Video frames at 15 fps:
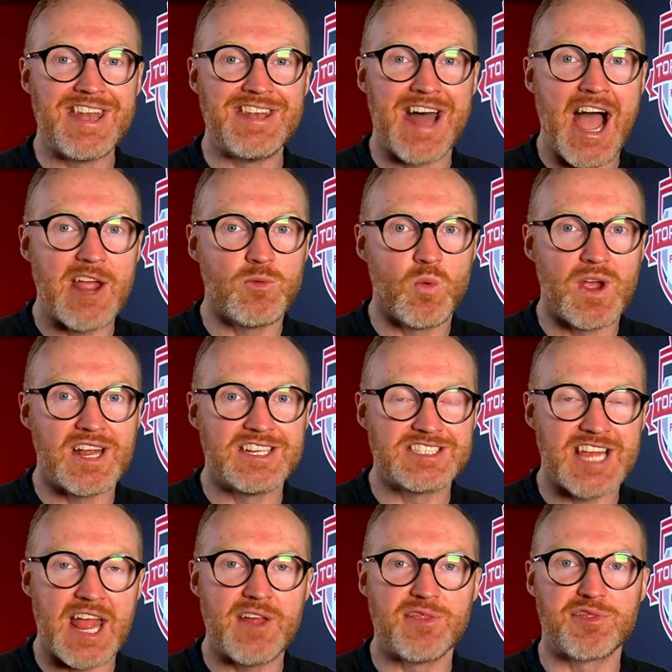9
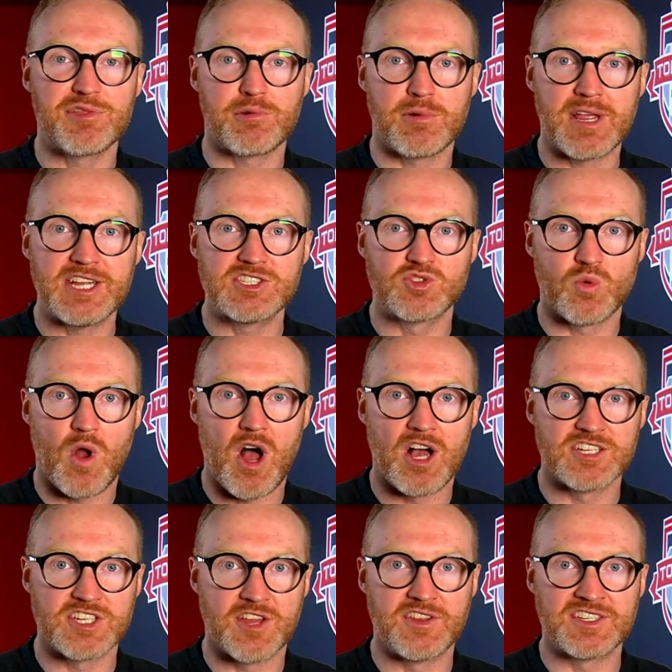wins and 3
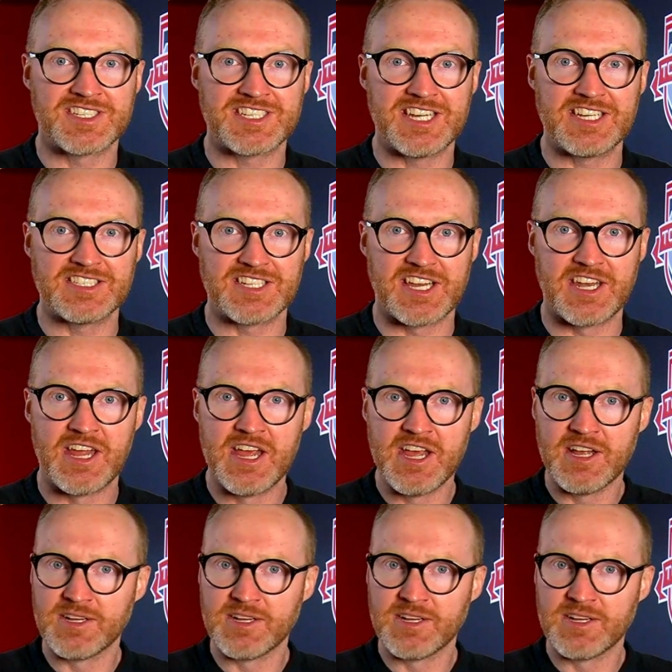draws on the season.